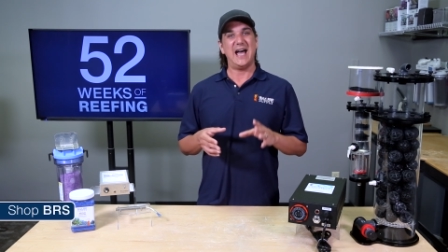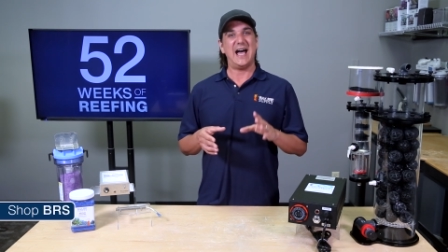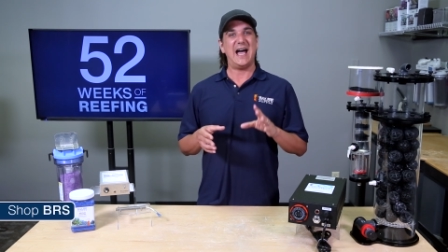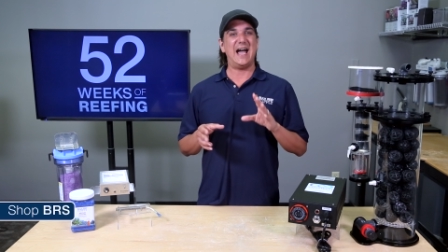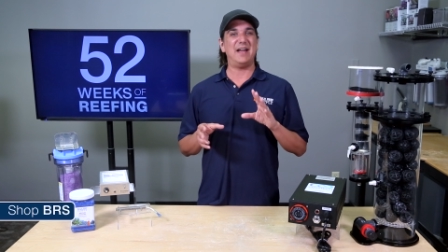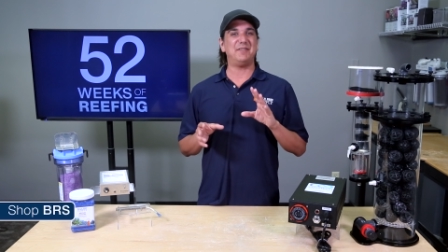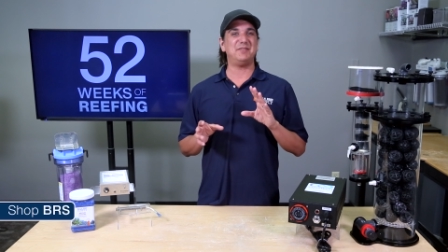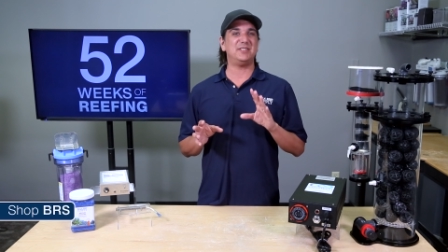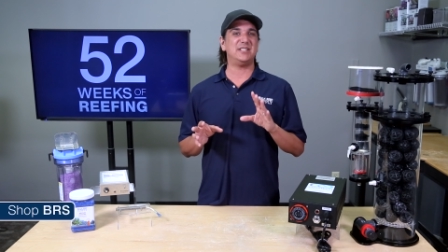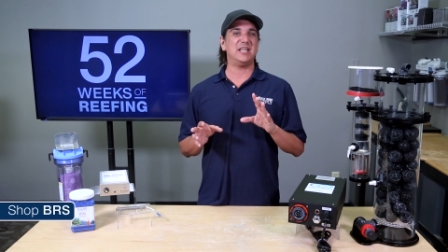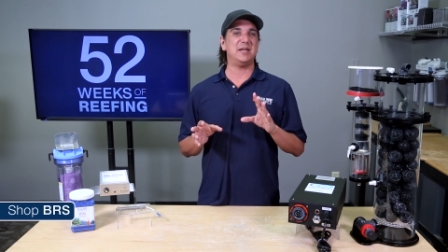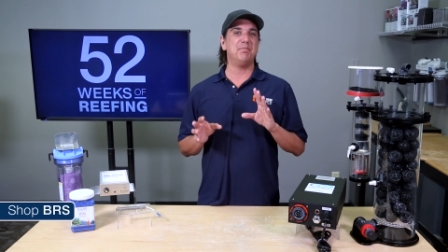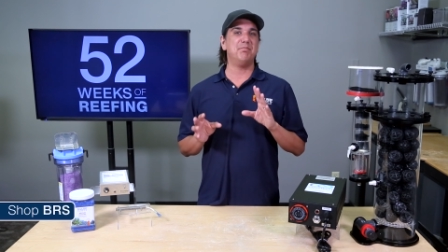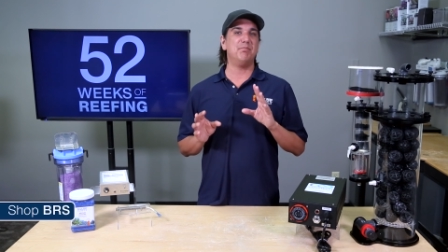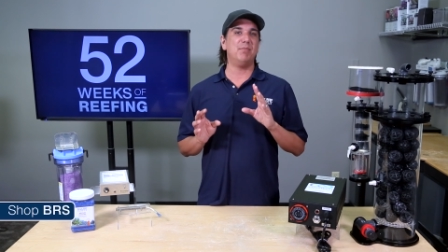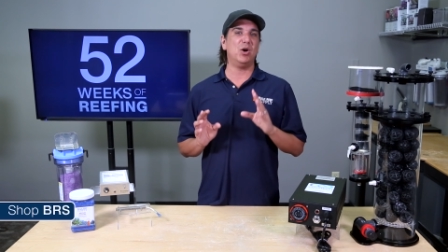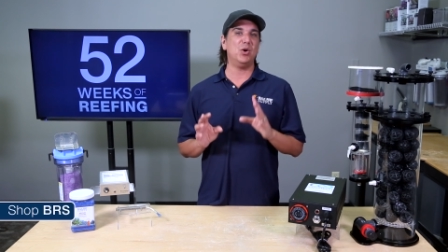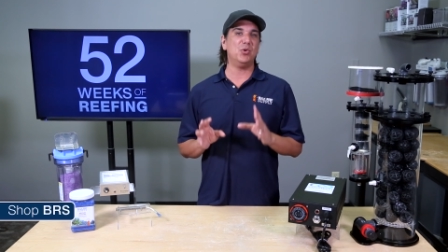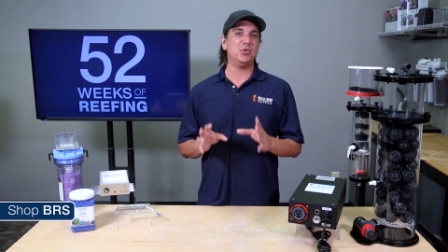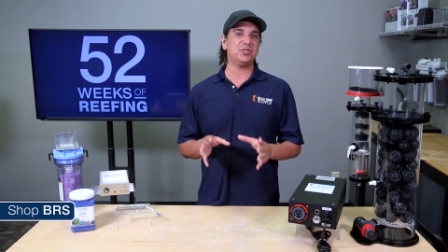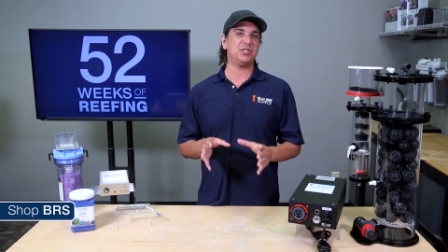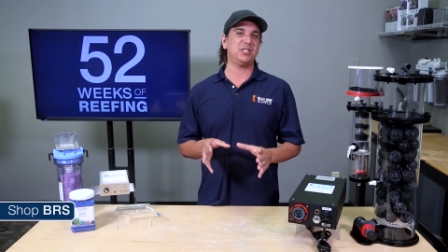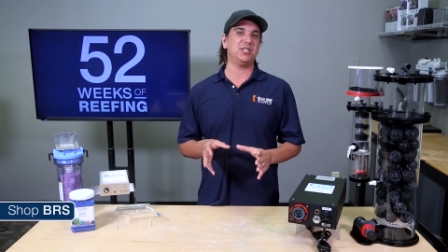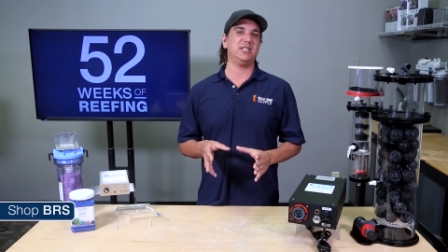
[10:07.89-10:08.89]
I have to say
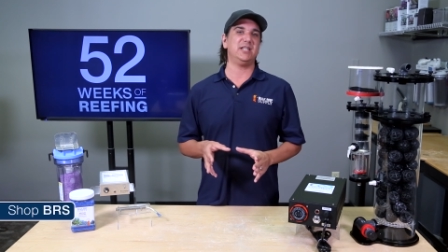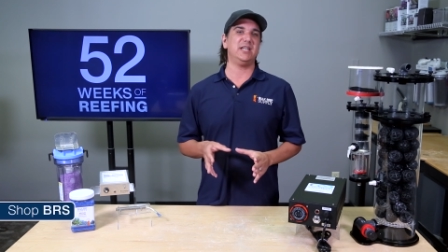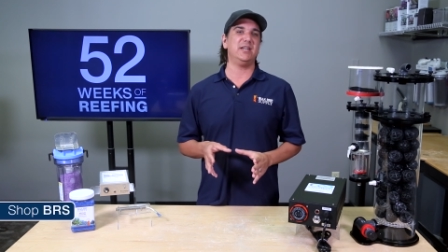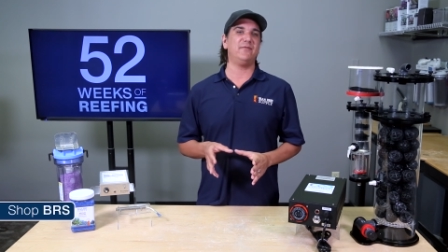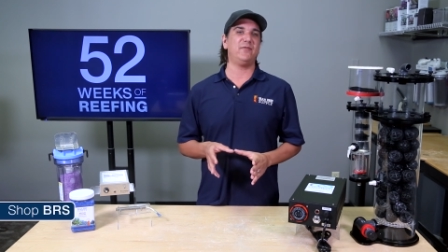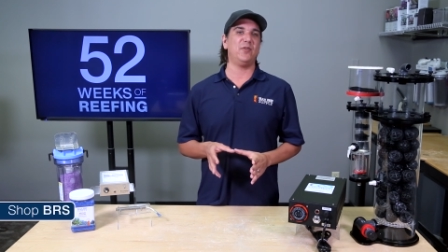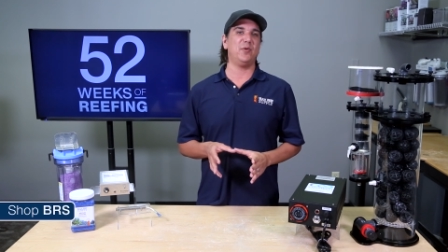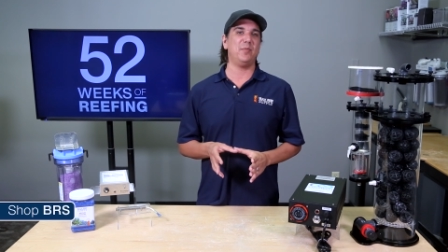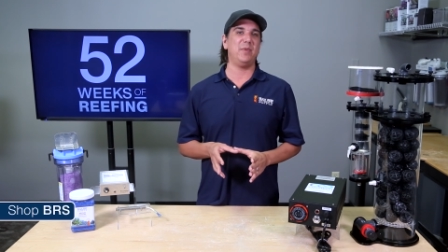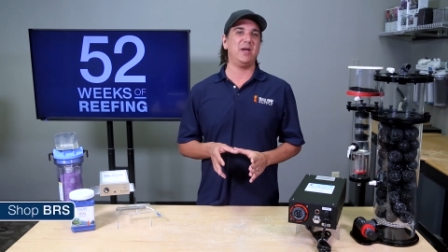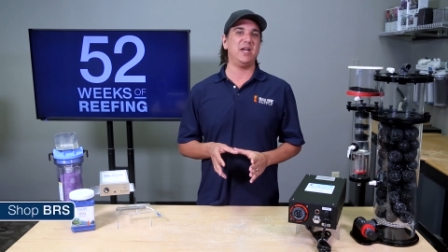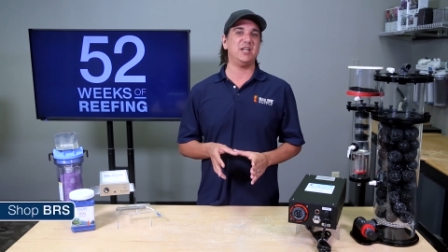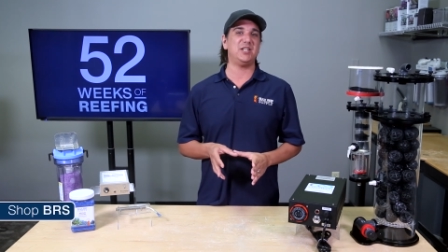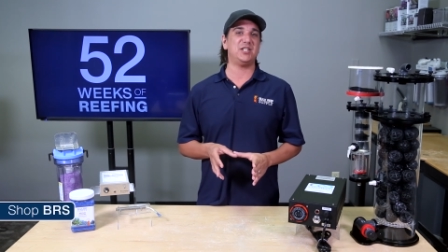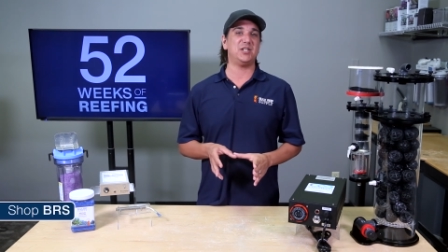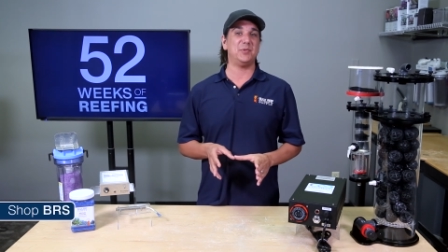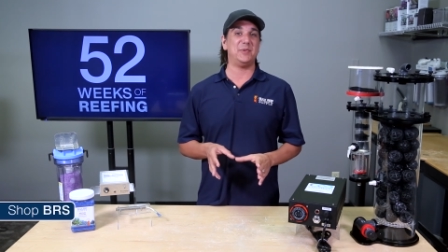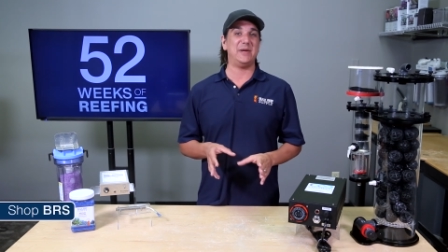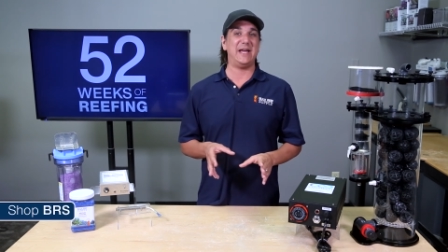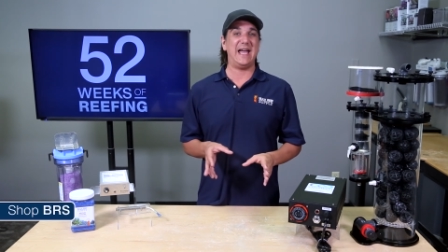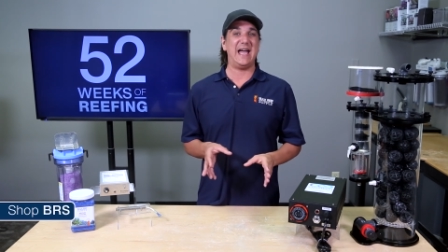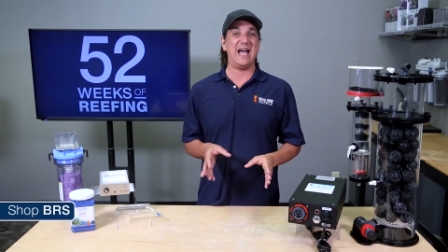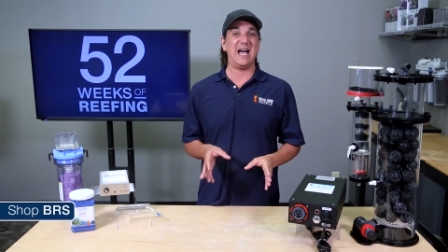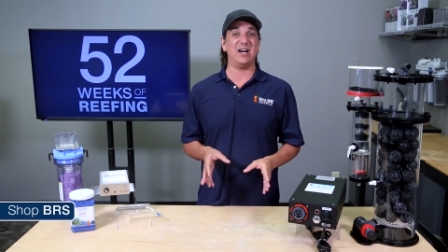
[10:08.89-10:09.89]
most of the
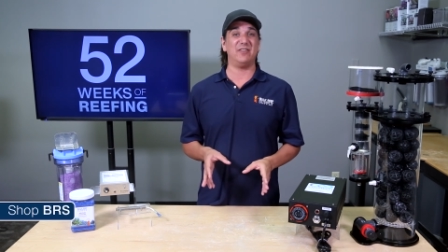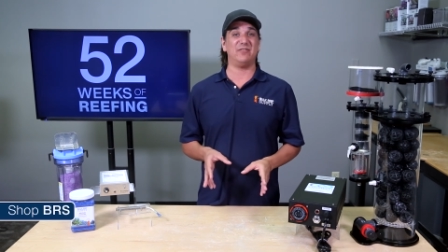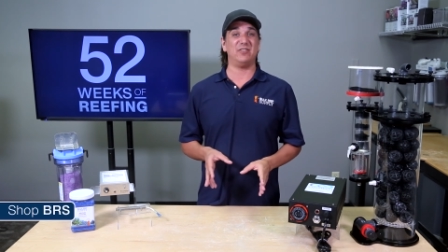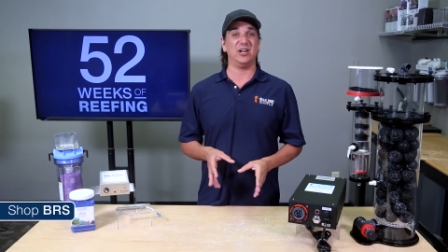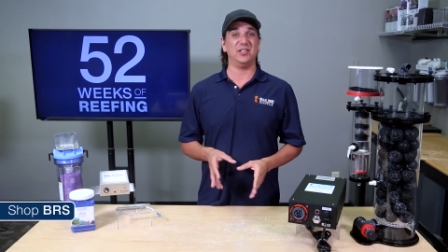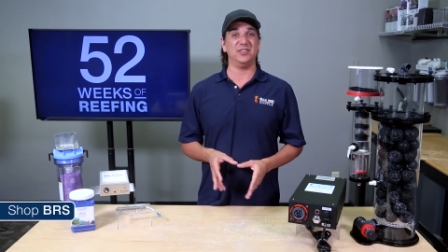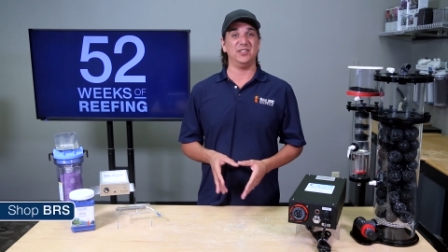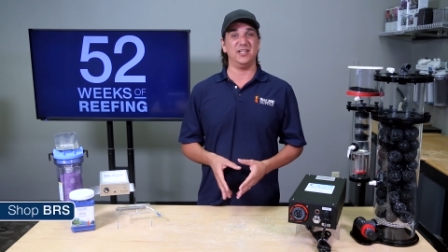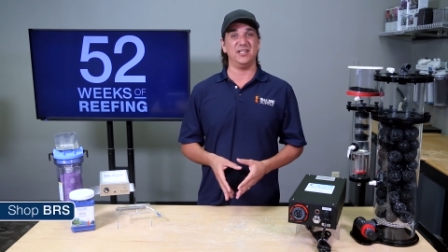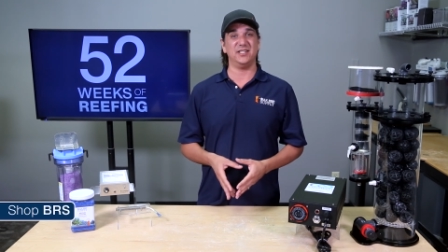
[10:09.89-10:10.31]
information we have on